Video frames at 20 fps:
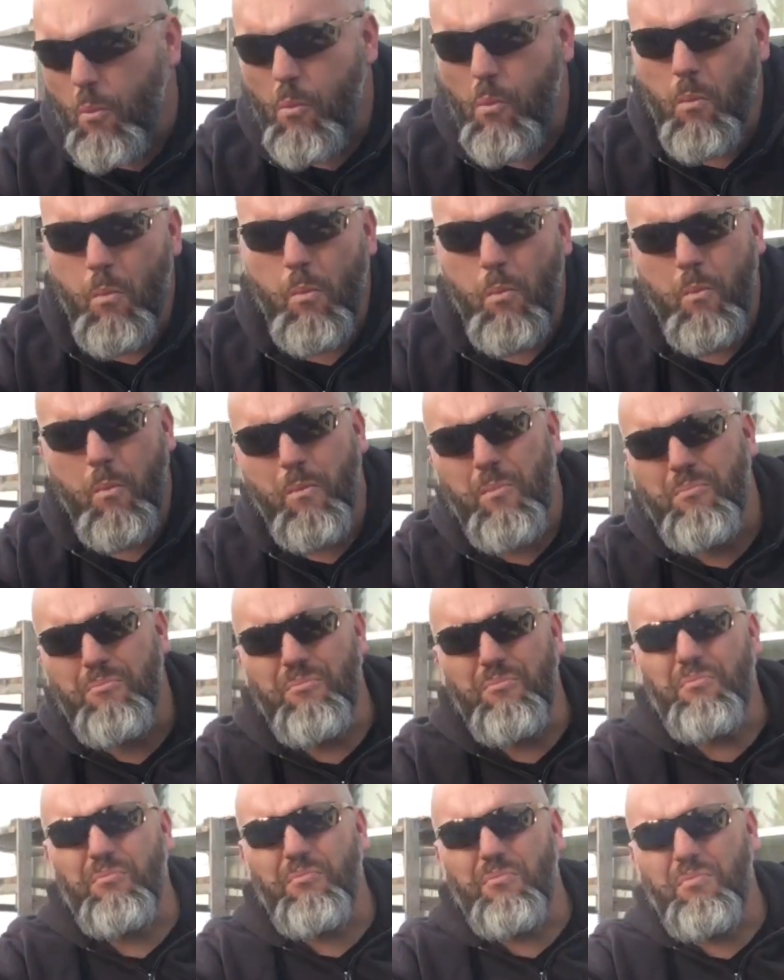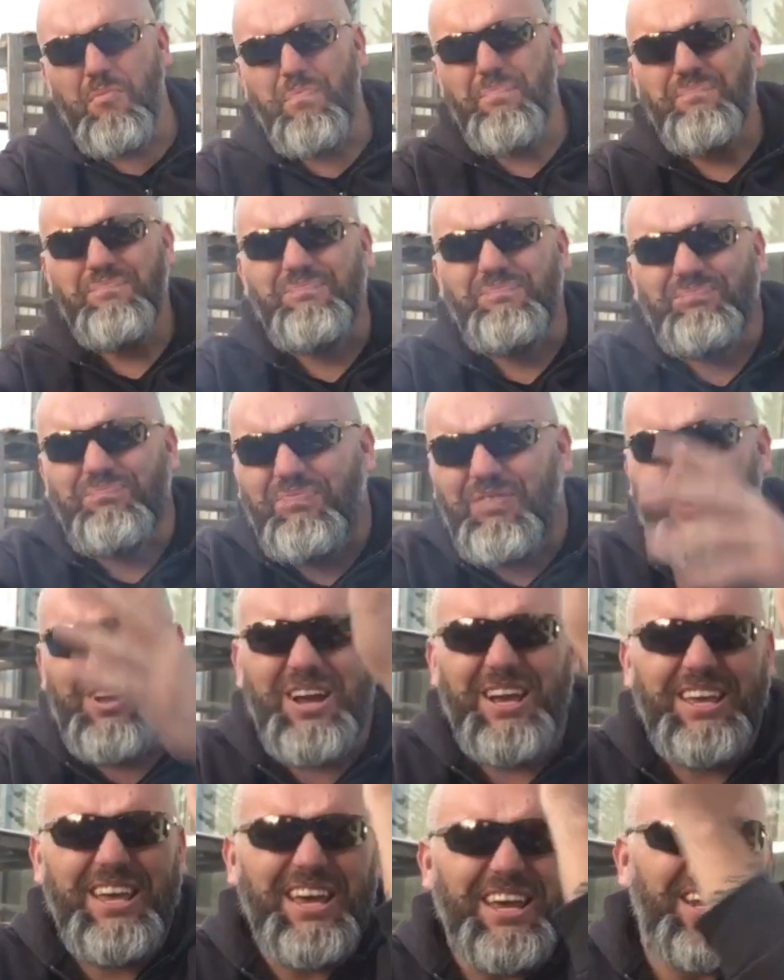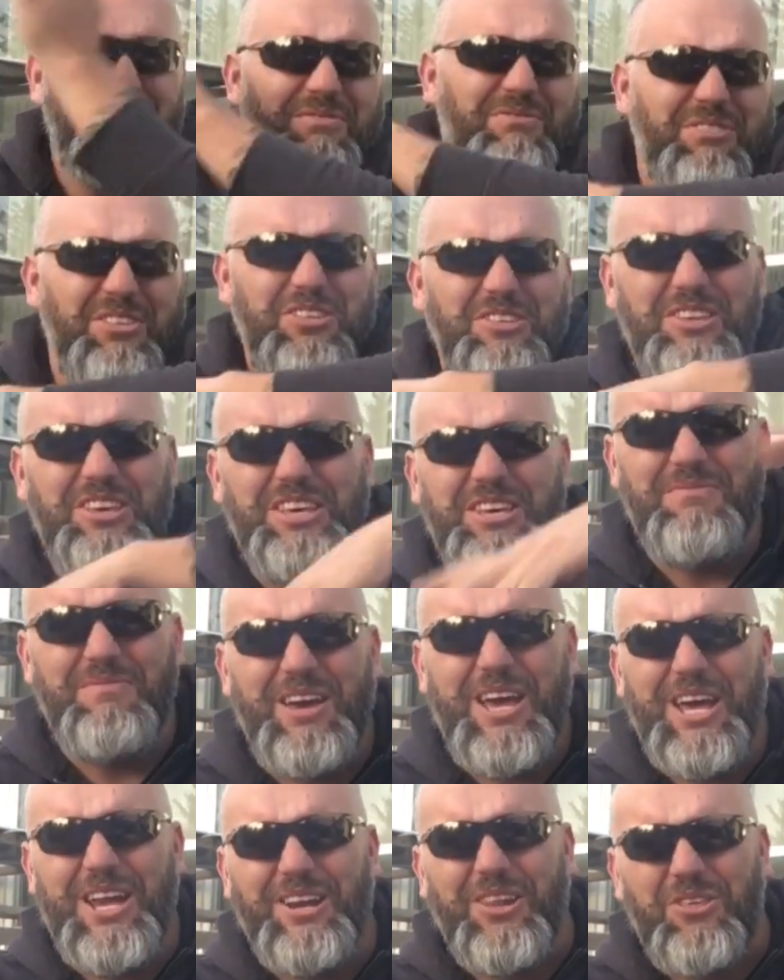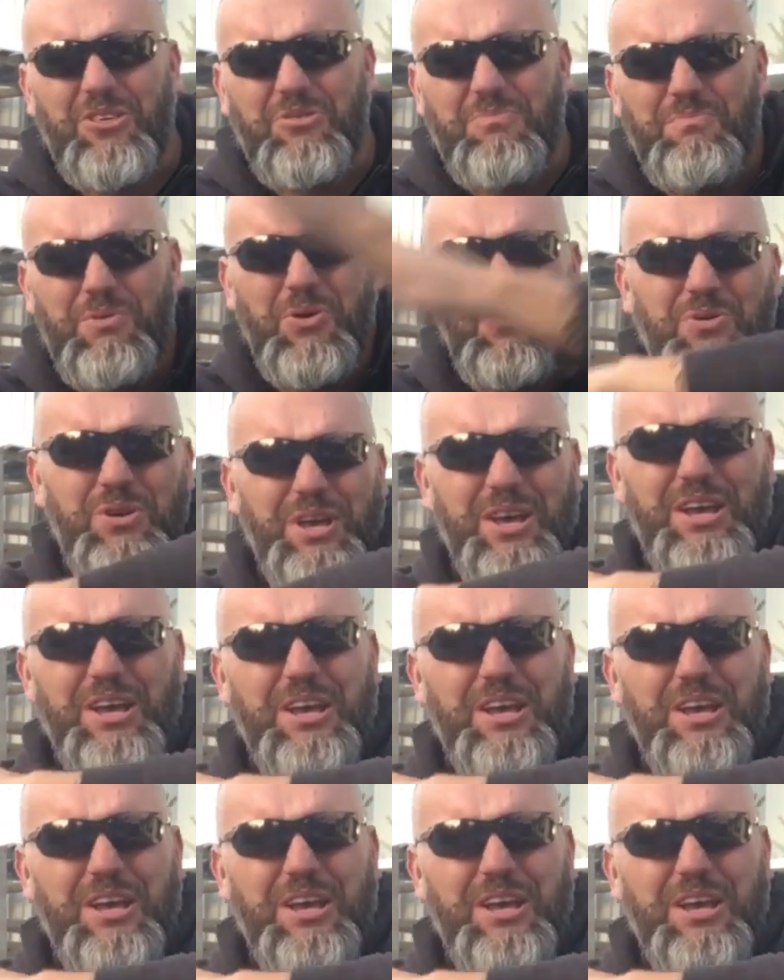I can't even see, man. The smoke.